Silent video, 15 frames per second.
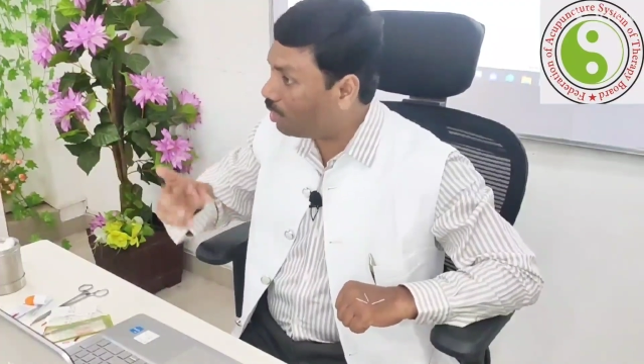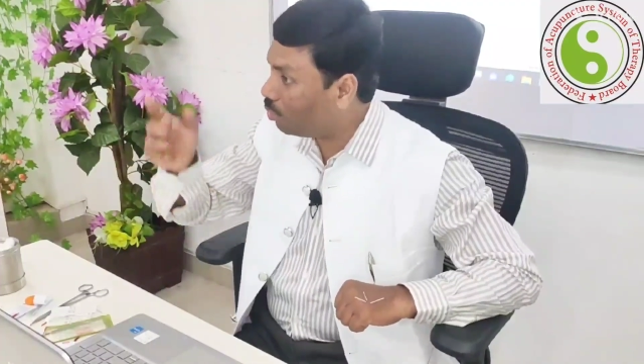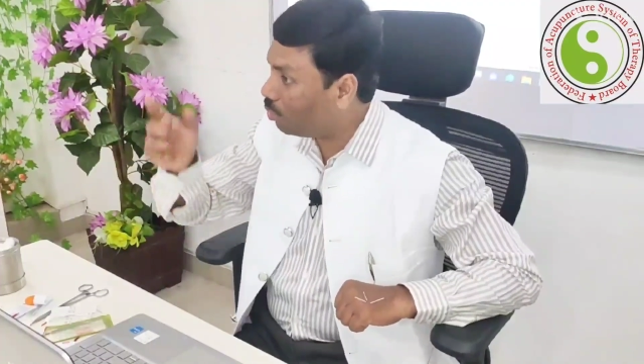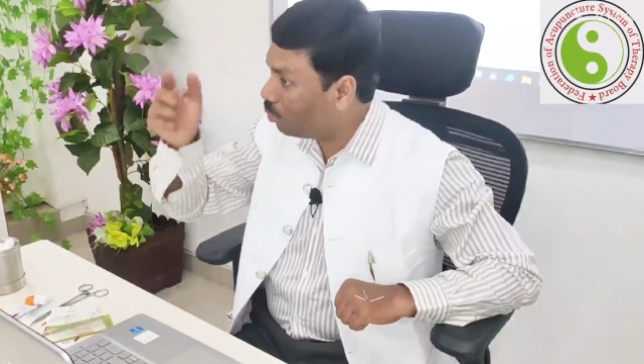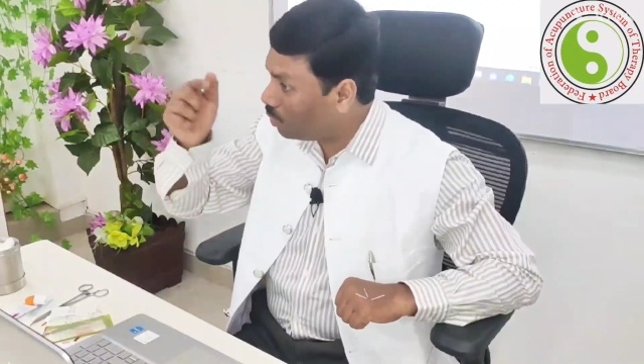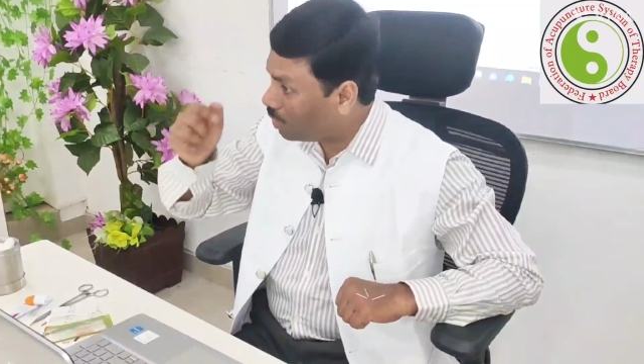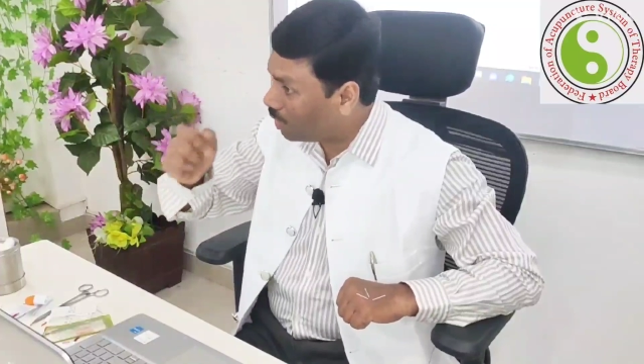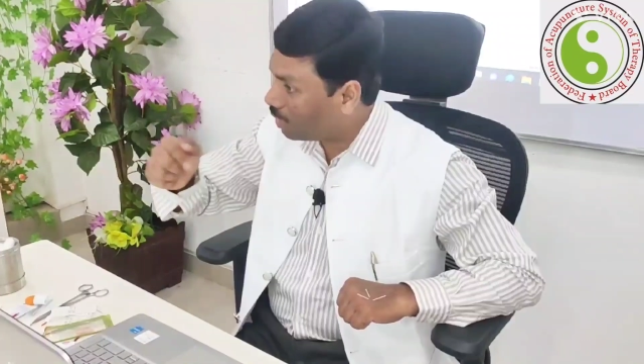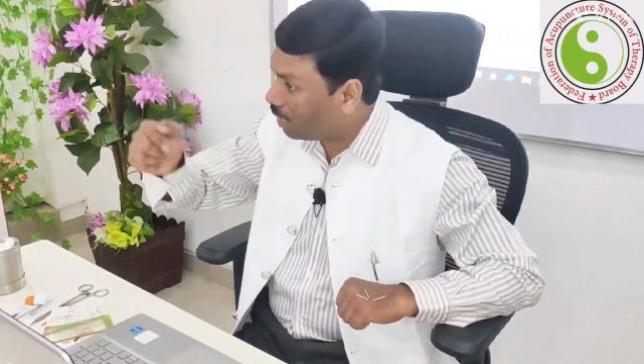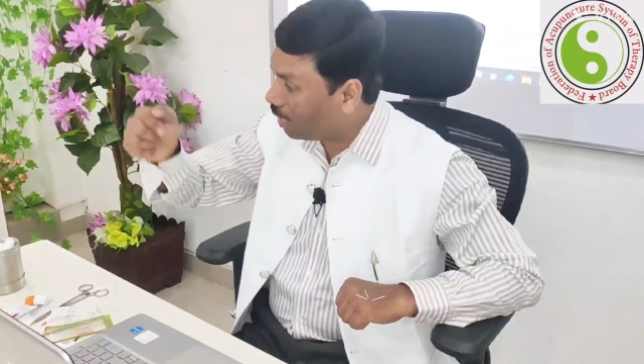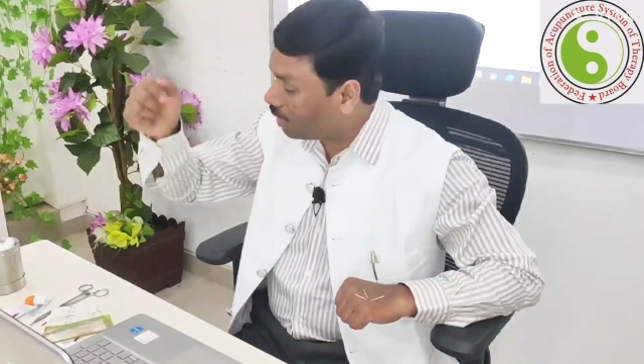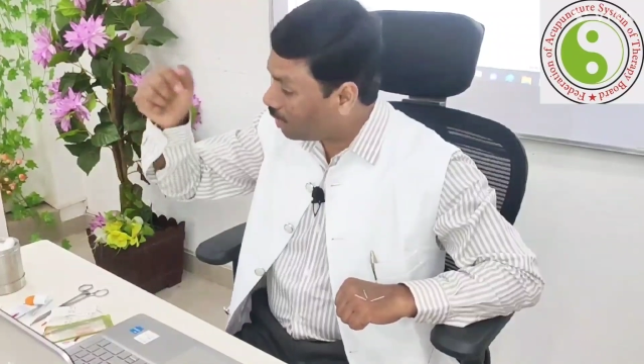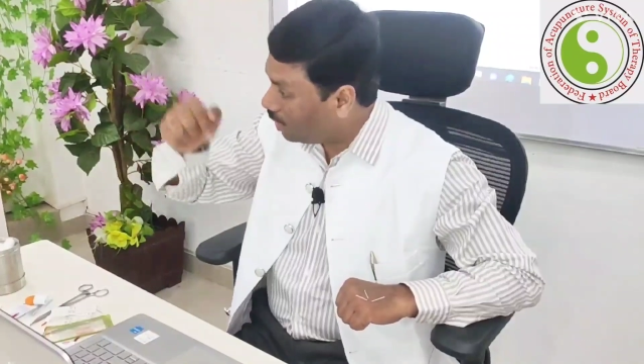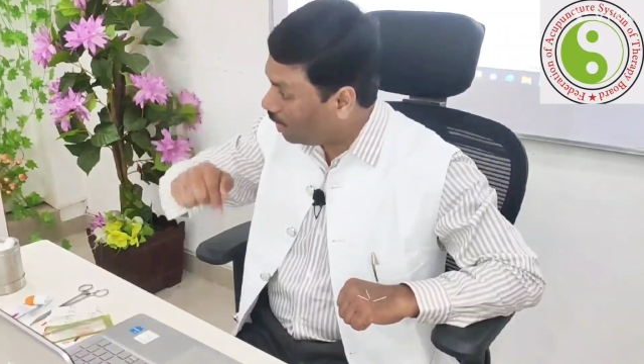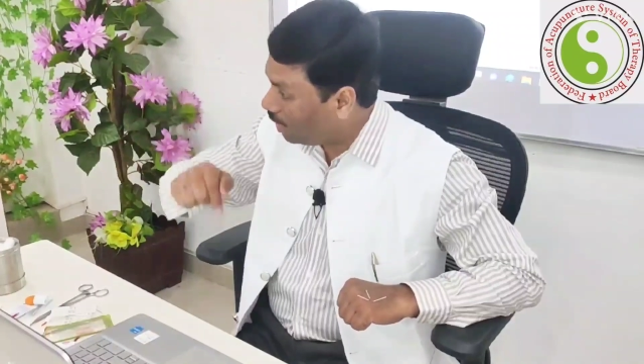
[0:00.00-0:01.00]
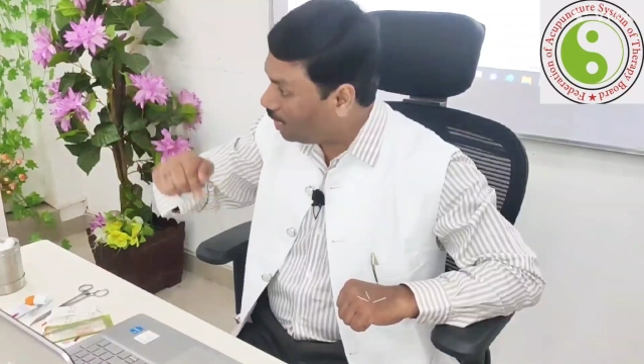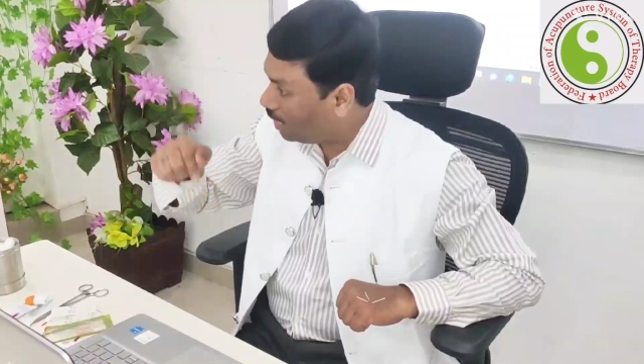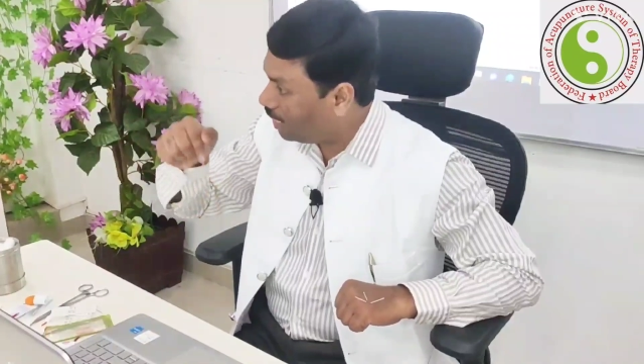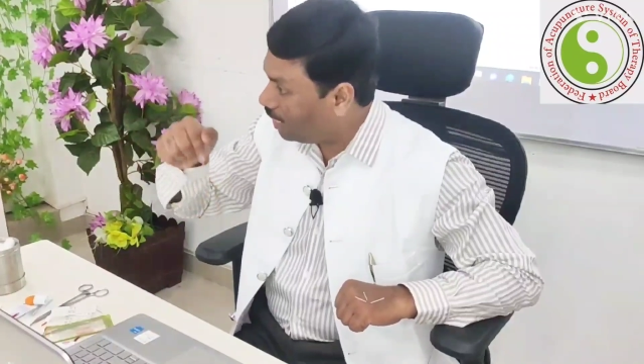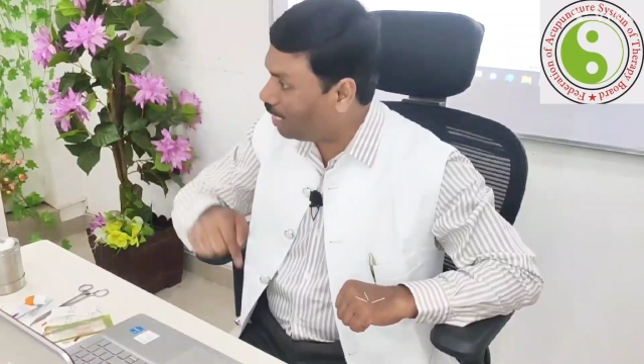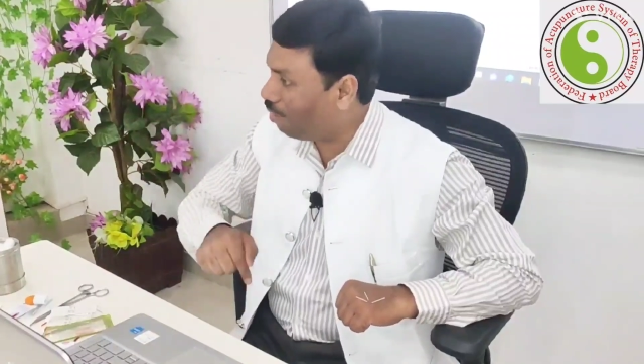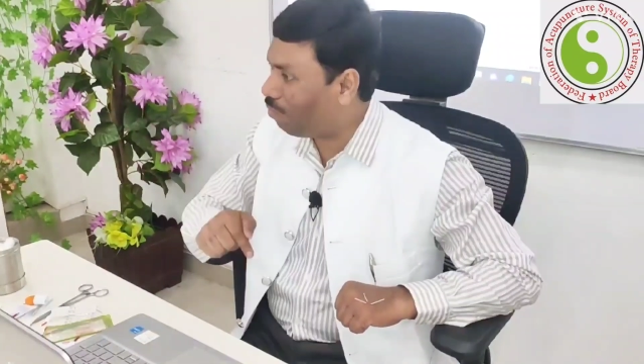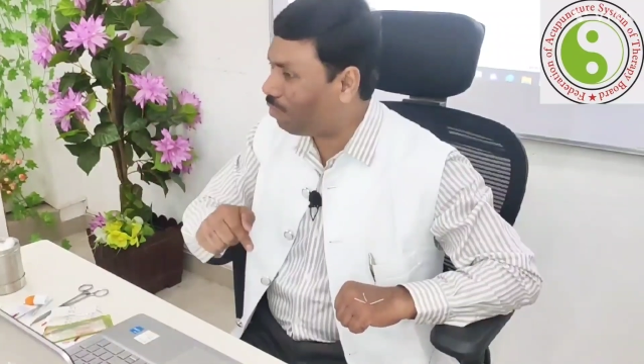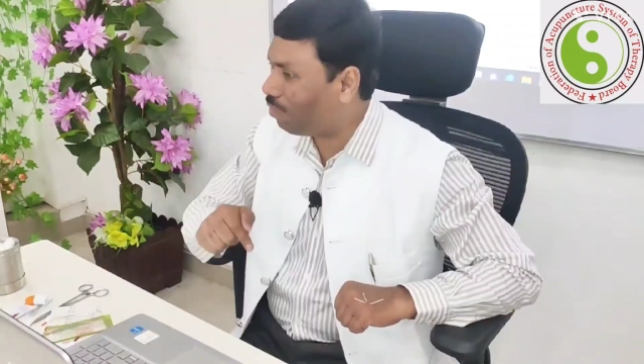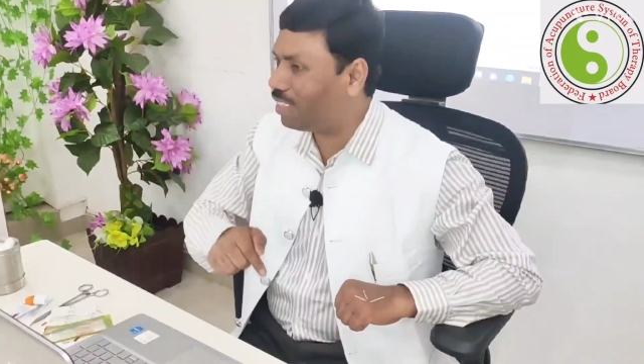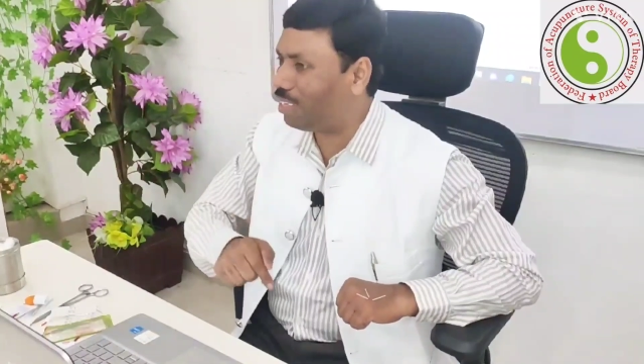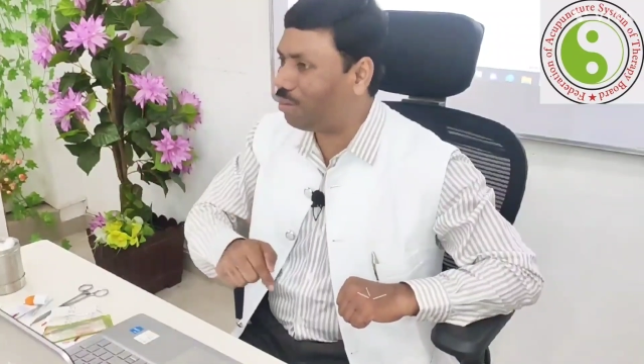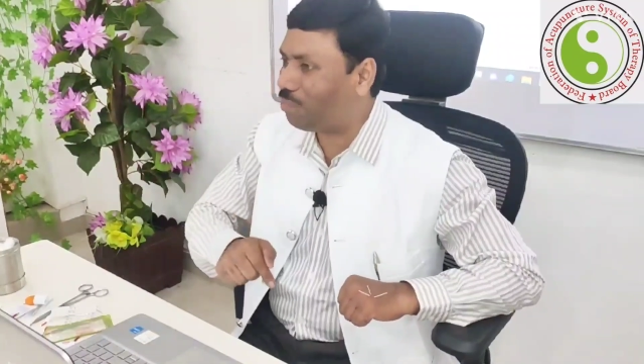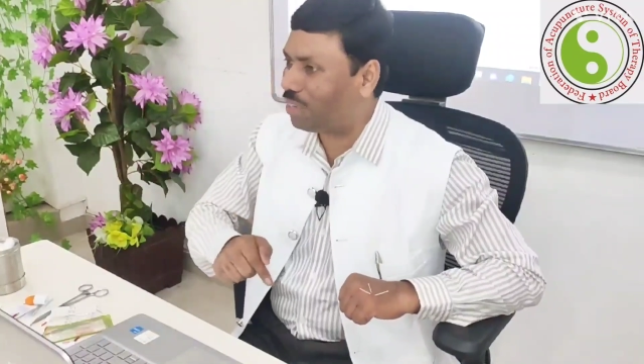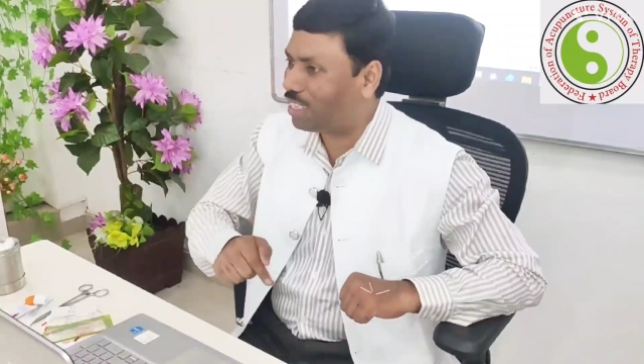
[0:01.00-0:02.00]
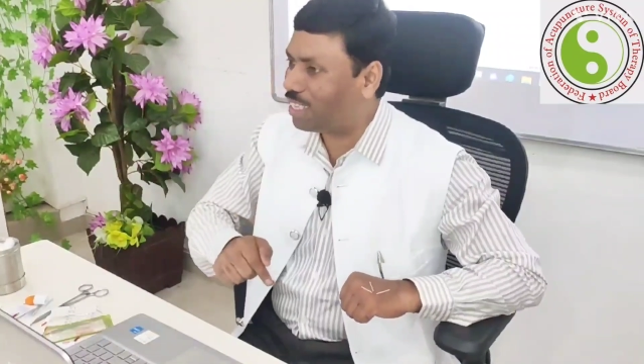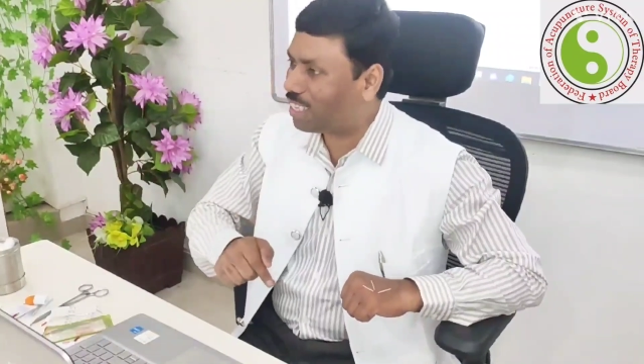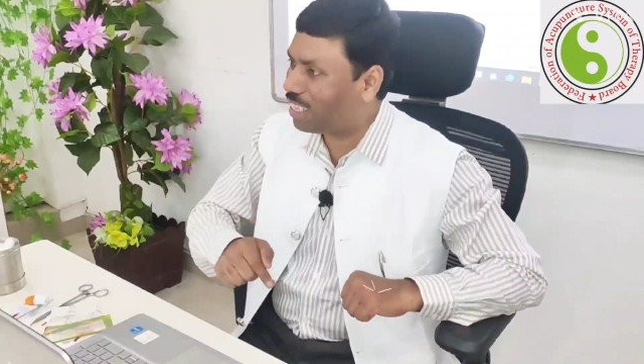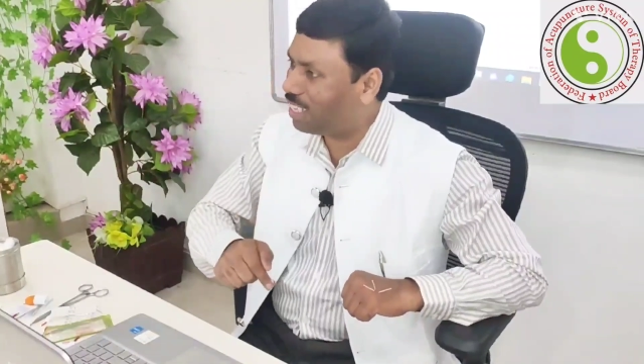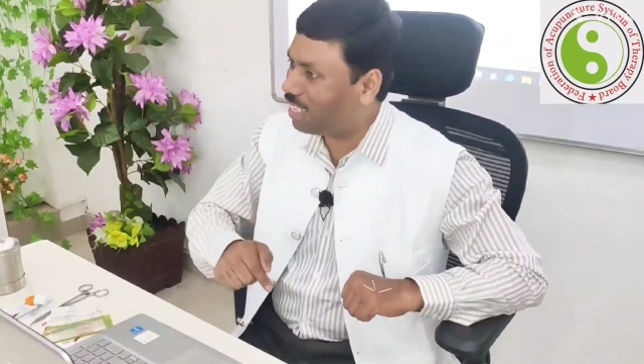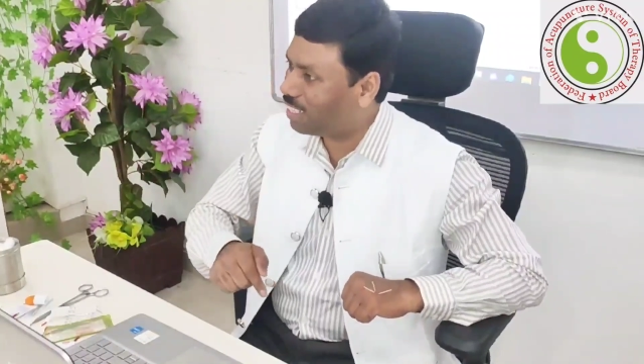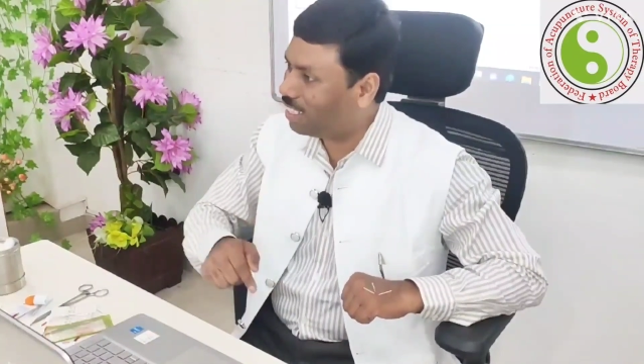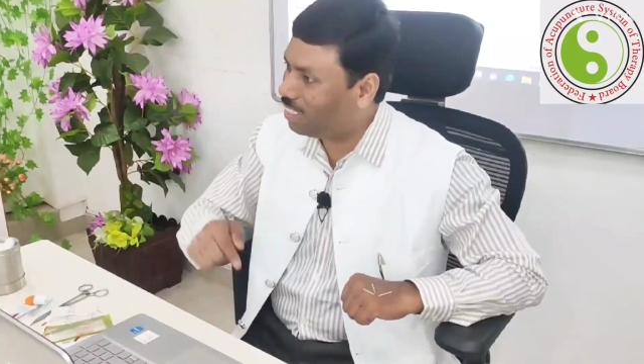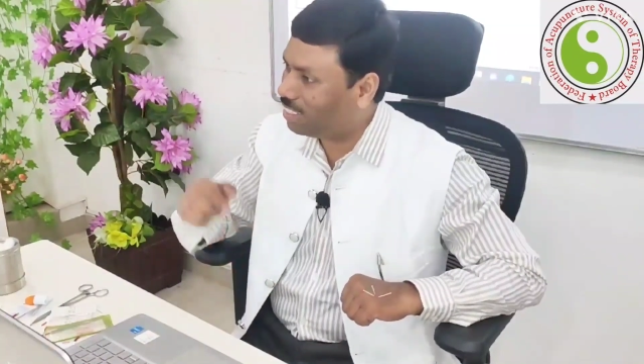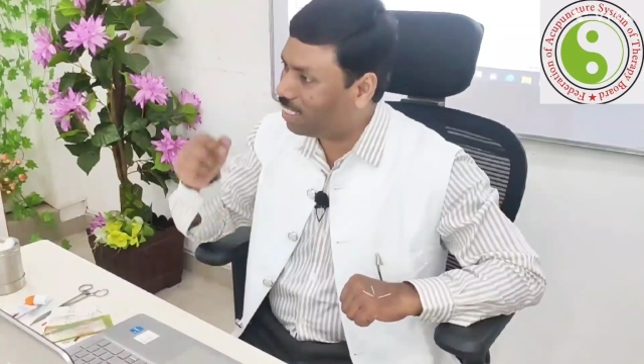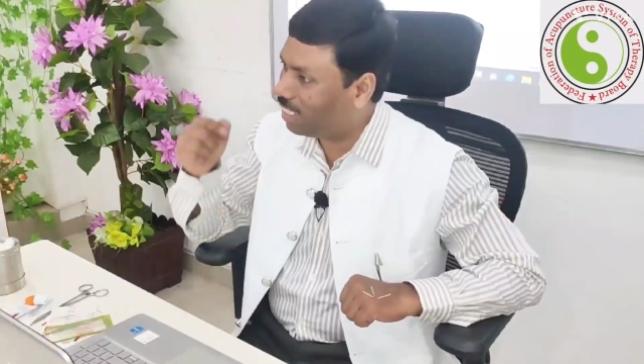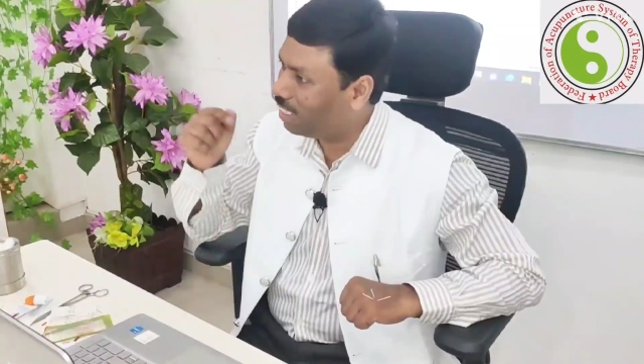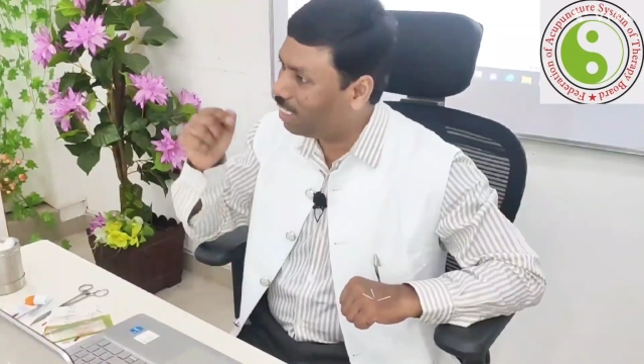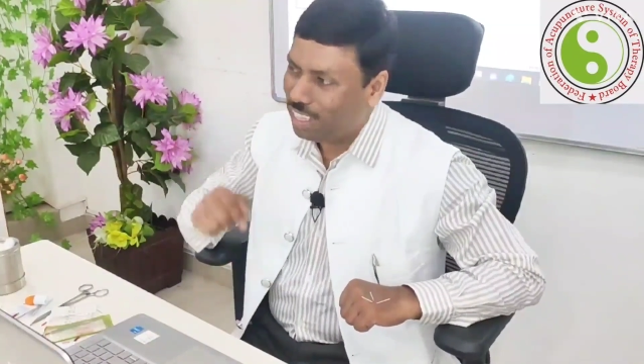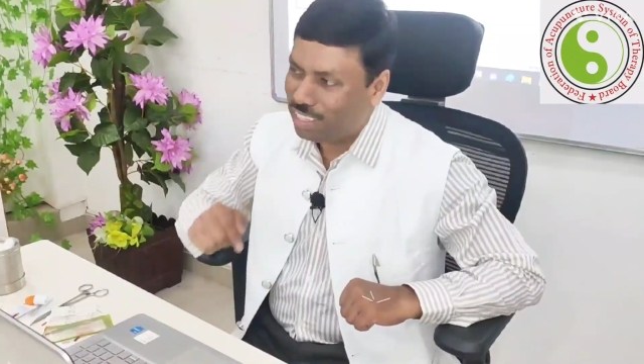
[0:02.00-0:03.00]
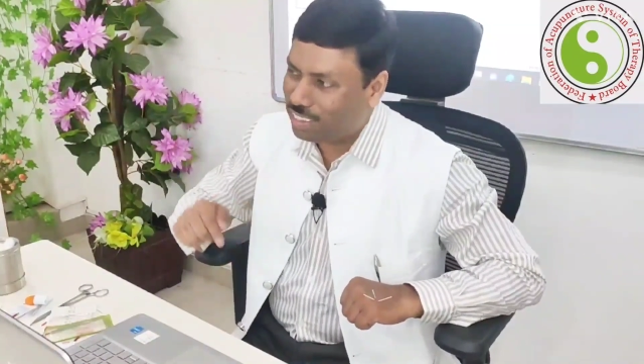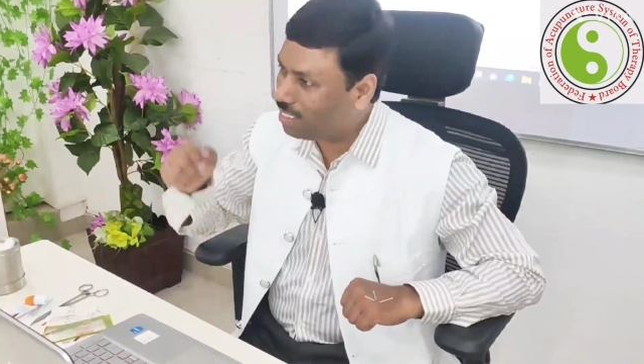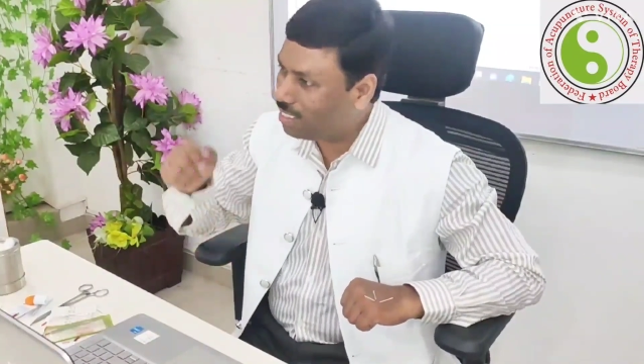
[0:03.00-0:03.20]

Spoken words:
then using the 3 needle for that particular region.